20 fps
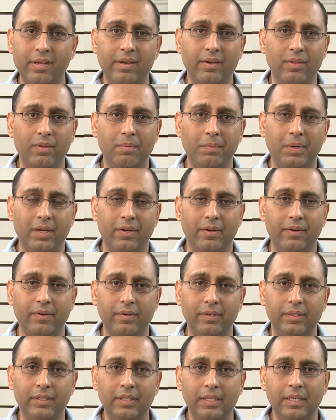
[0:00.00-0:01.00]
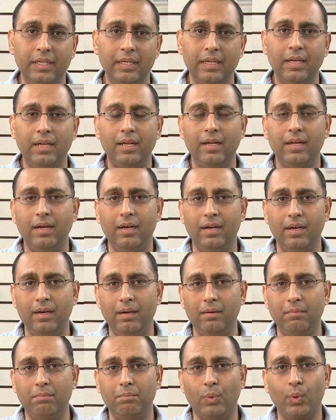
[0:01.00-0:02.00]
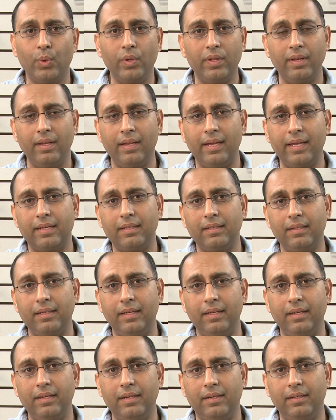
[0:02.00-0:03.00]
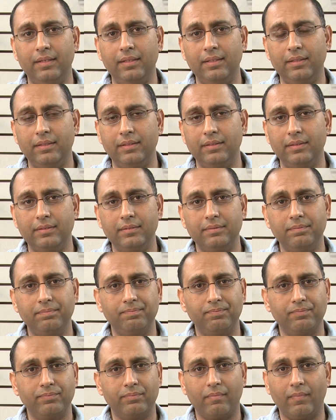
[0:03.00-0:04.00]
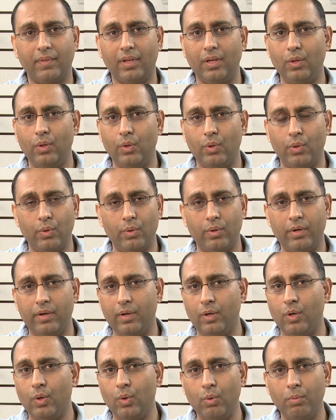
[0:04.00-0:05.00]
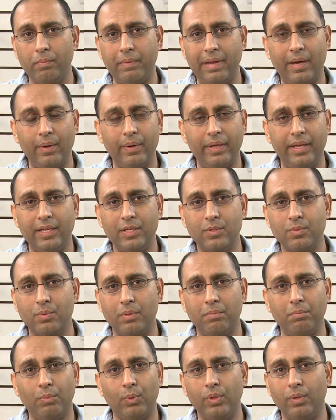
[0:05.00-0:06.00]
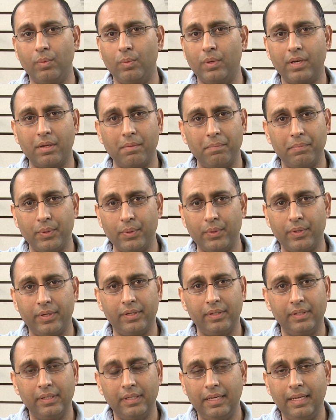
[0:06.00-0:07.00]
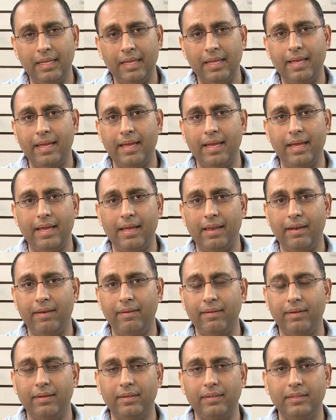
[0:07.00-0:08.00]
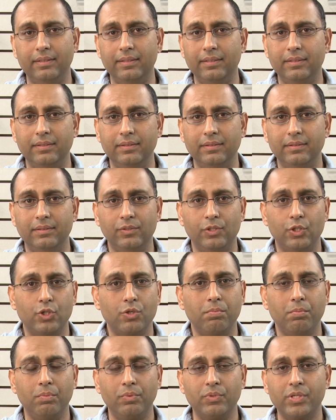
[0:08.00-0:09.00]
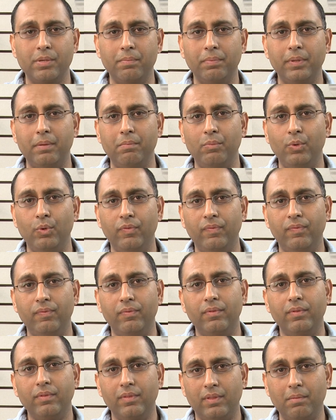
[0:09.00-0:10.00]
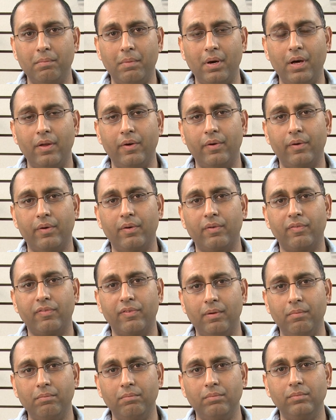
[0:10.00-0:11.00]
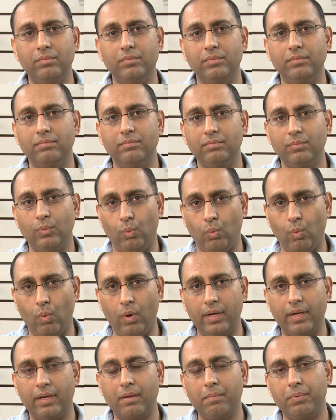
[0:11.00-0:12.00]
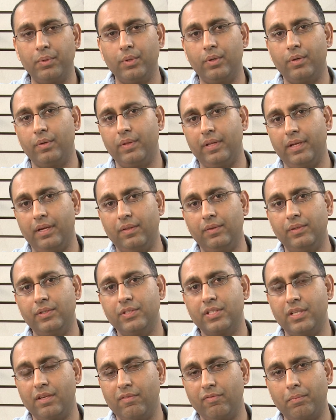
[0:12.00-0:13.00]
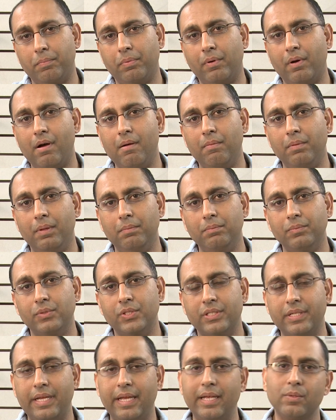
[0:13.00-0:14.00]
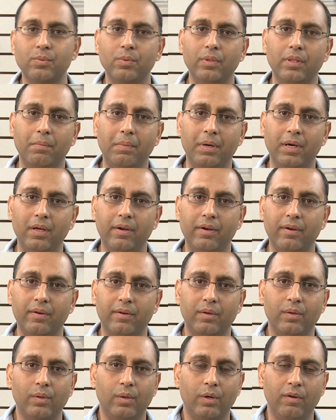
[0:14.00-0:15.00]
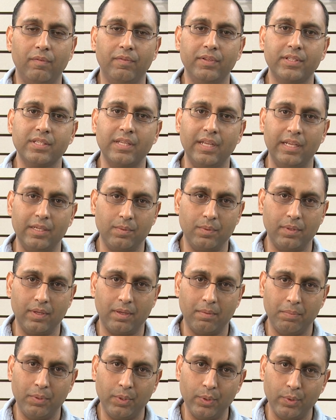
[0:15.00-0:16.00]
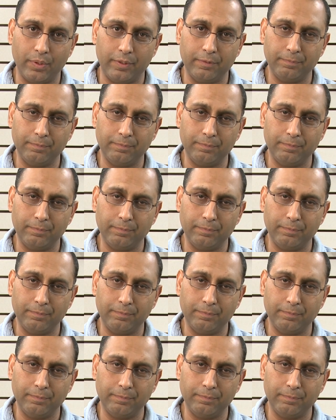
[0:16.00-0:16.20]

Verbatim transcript: another monitor. Um, more than likely, uh, you're in a home nowadays with more than one computer, and uh, just simply move the monitor from one computer to the other and see if the problem stays with the monitor or if it stays with the computer.